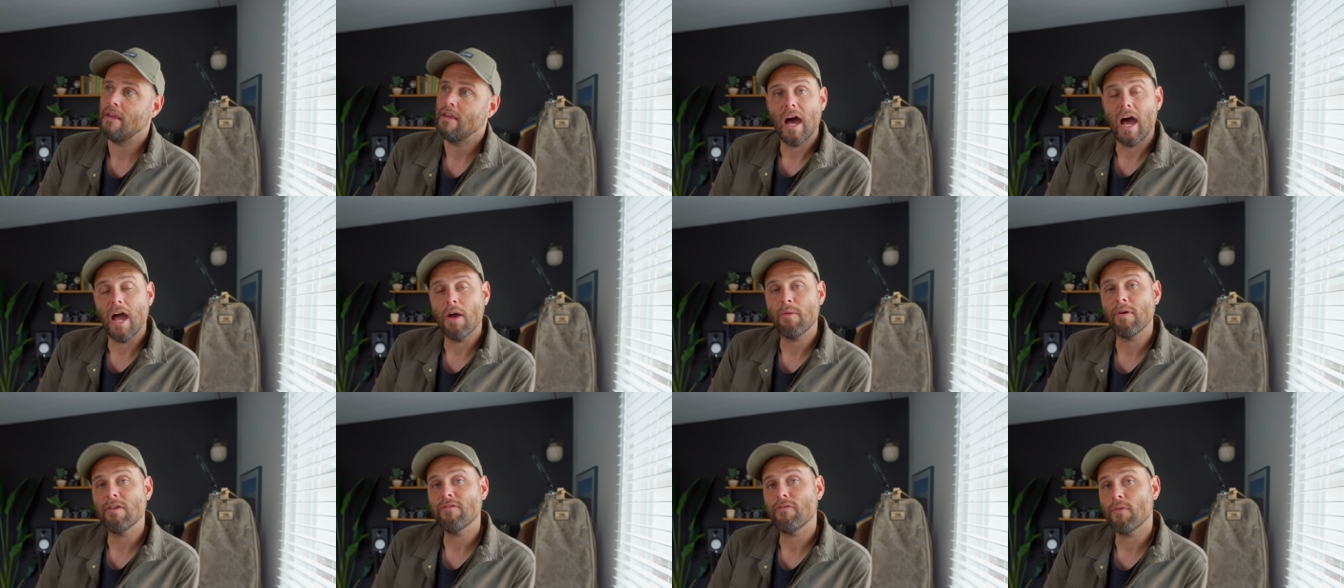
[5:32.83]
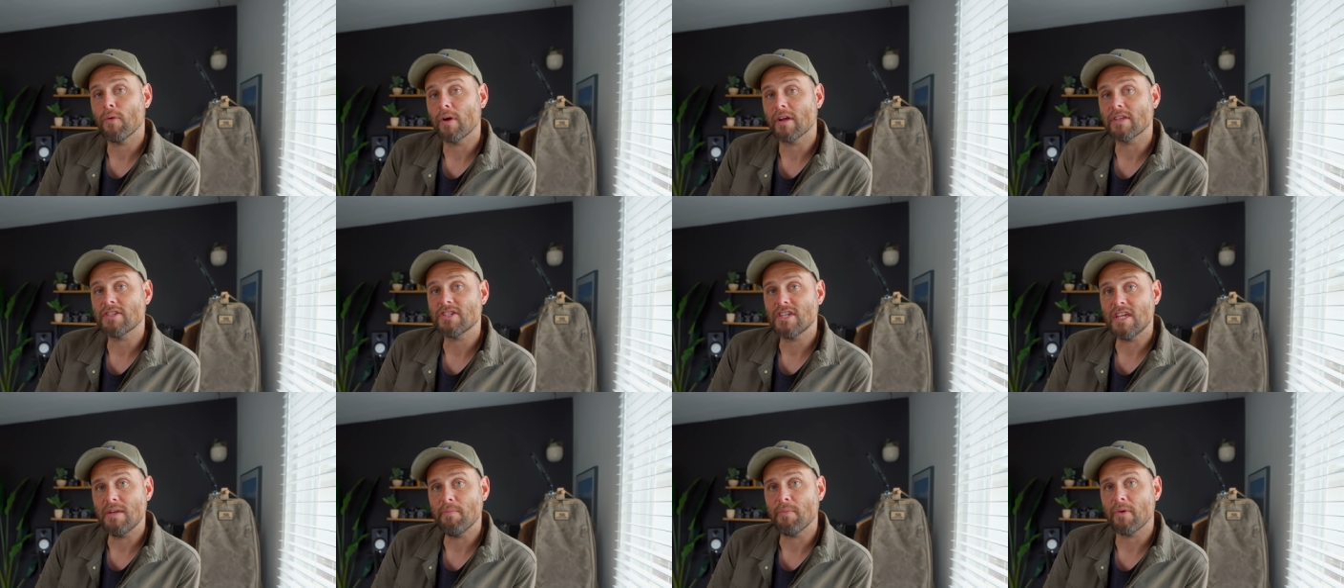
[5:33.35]
I went for a
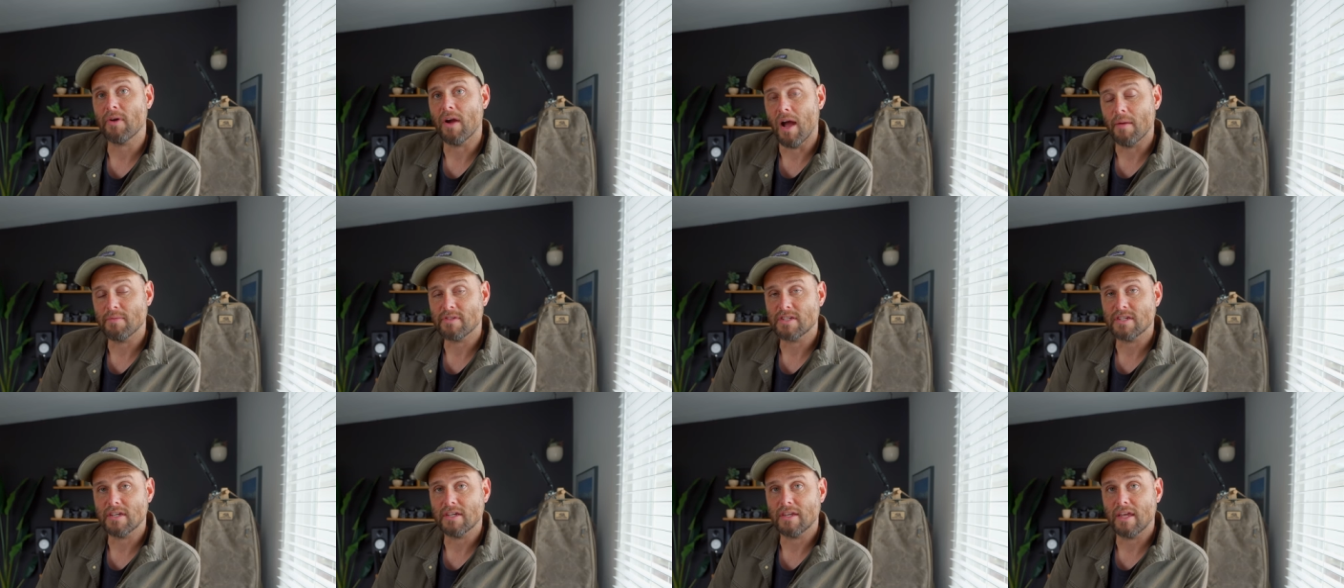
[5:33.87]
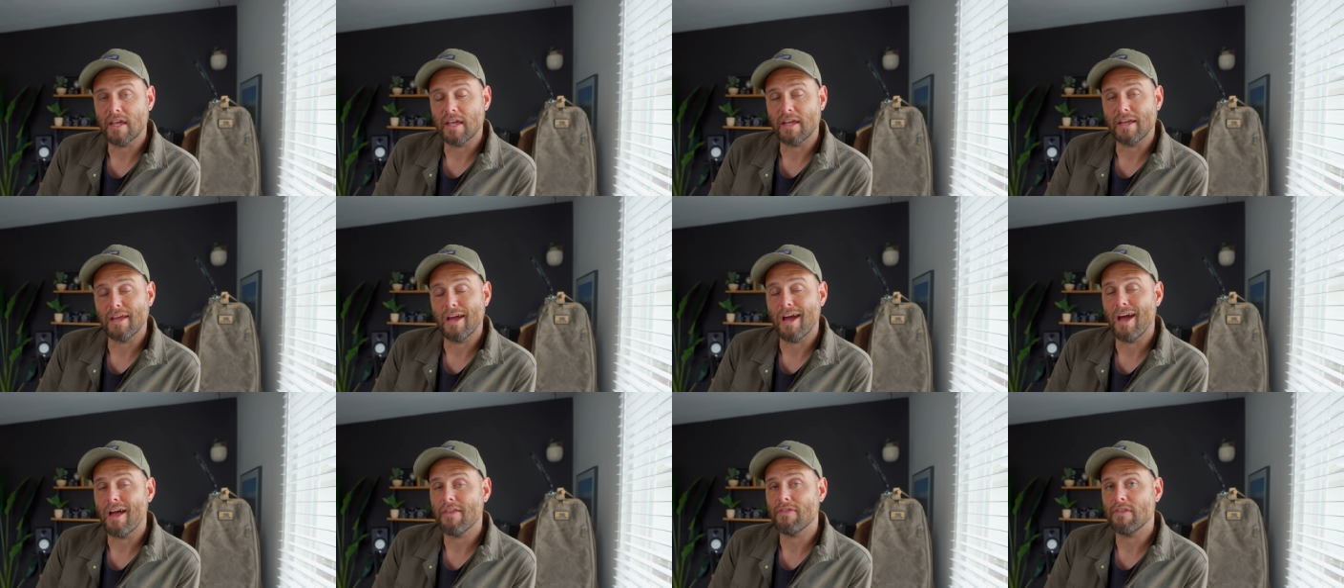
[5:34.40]
cheaper option and
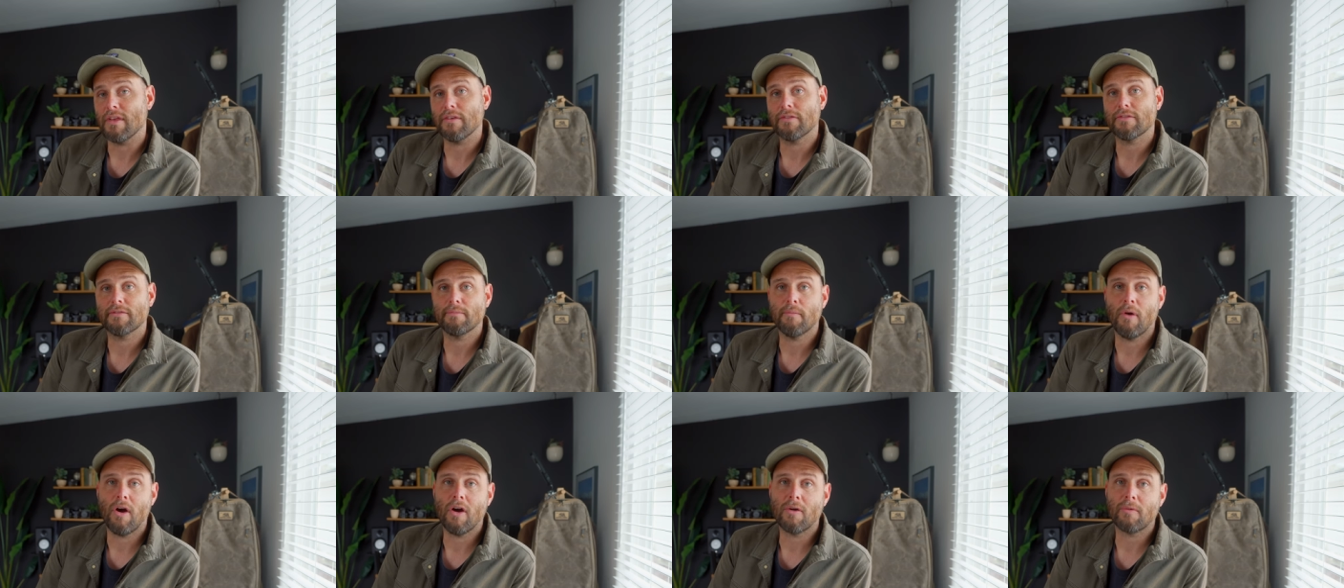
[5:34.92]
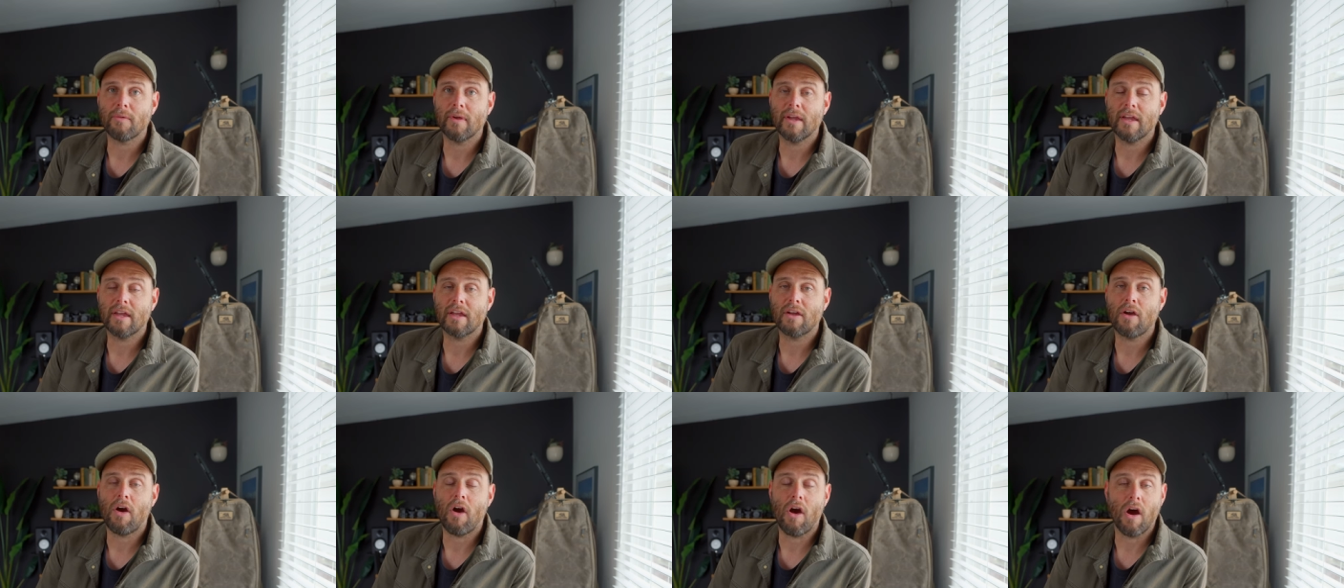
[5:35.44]
got the
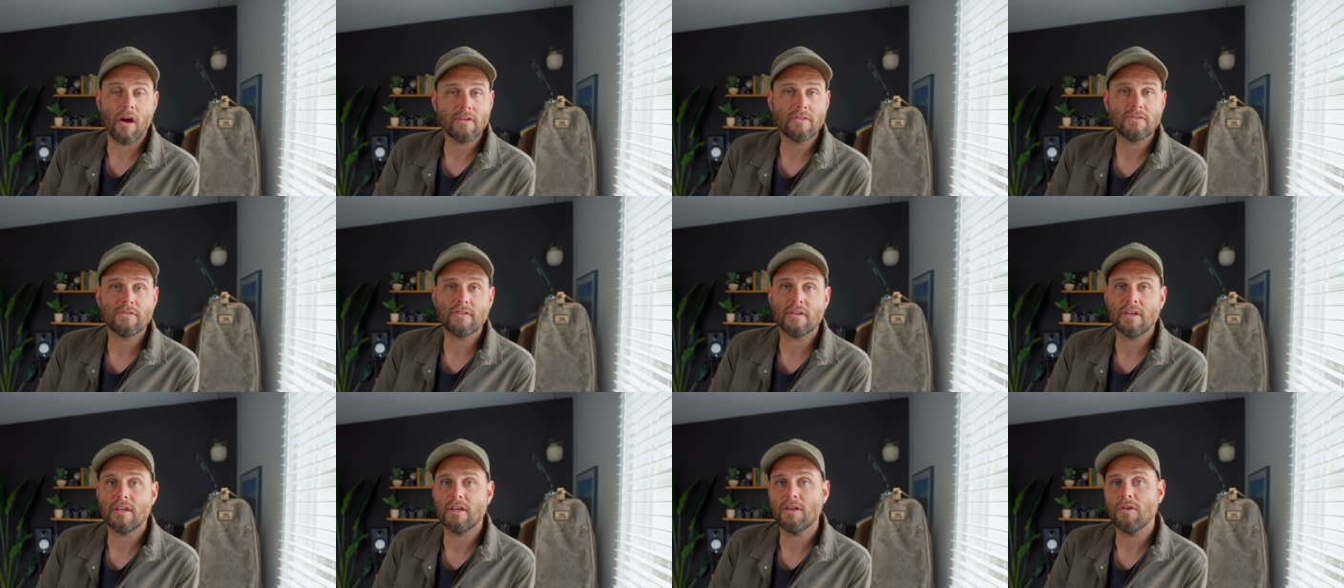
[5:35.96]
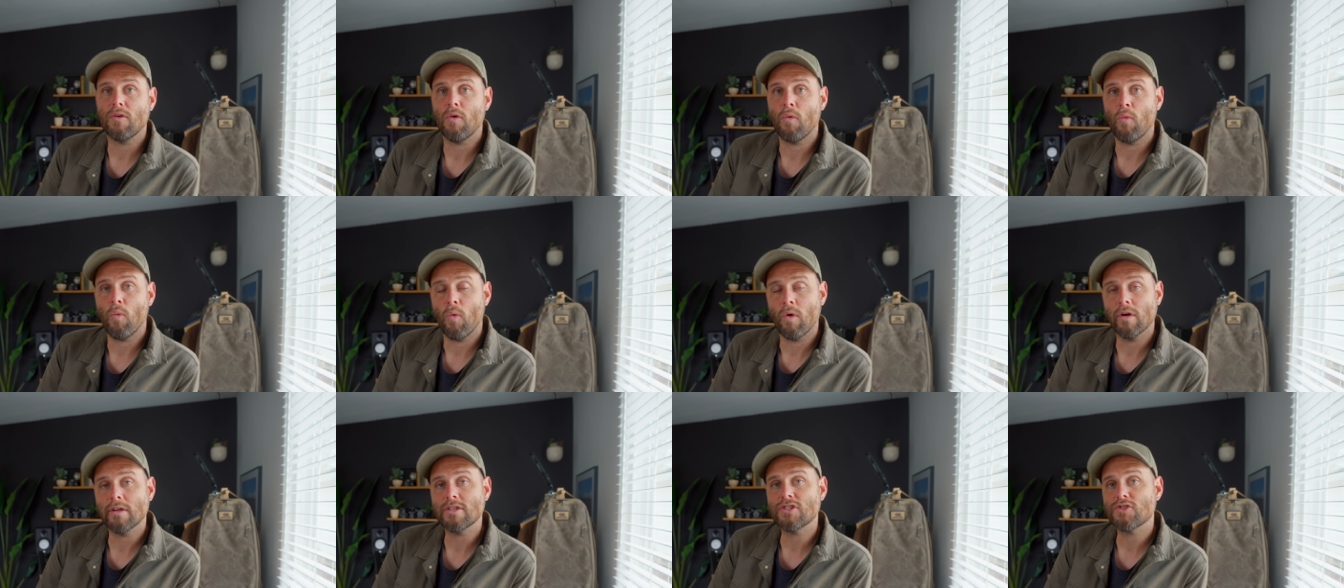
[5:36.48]
SmallRig R C
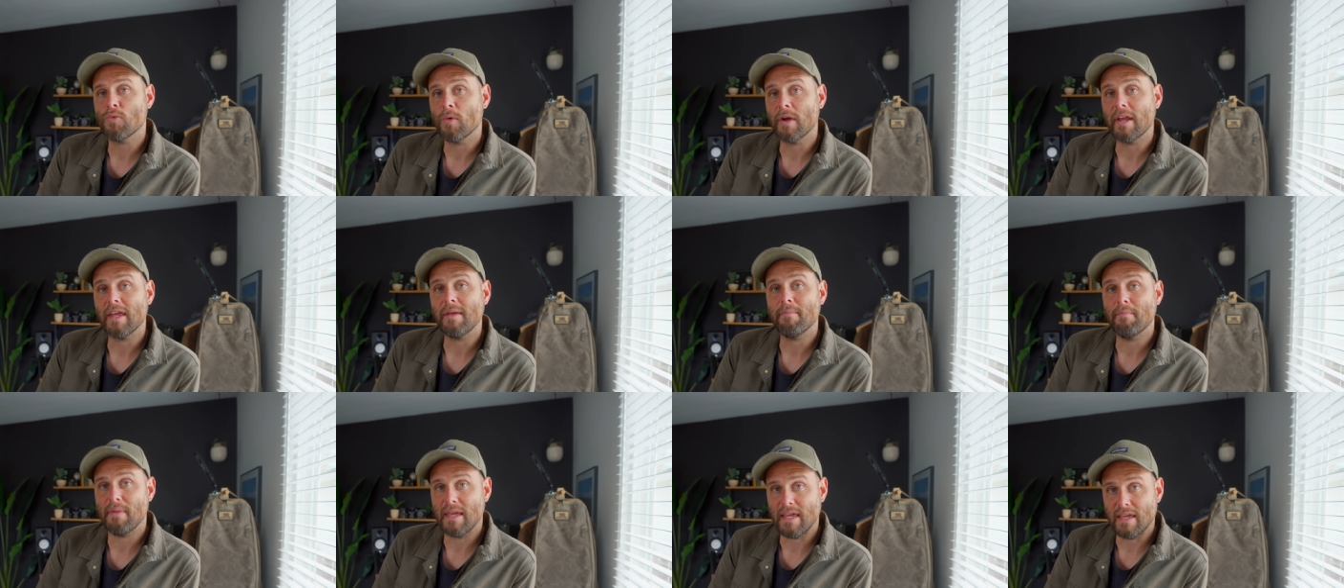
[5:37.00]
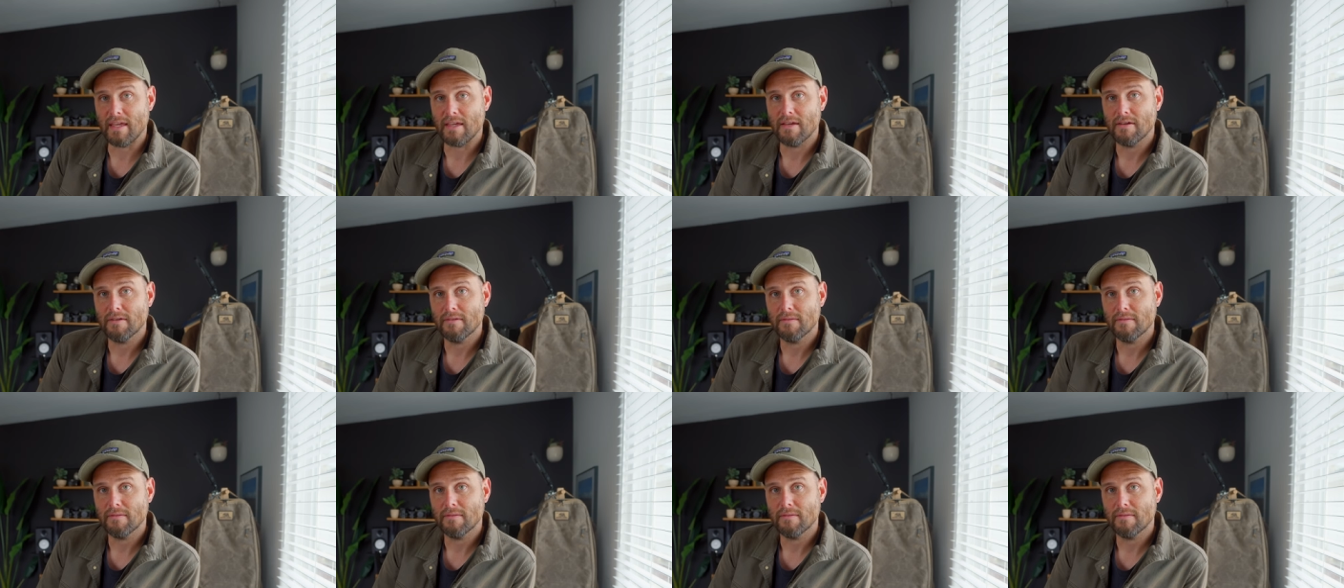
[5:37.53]
one twenty B.